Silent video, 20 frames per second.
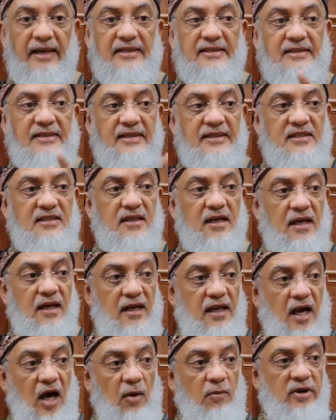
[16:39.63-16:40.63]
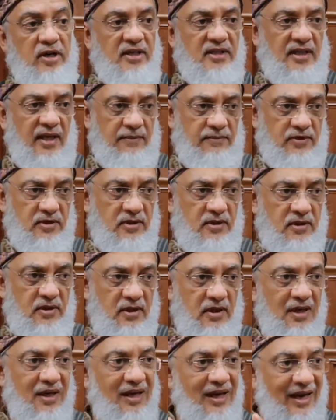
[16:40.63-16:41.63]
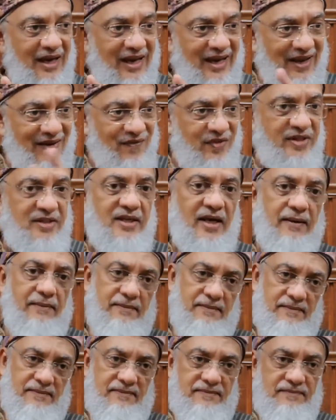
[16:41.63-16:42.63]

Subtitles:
Sincerely, how many times? Every time.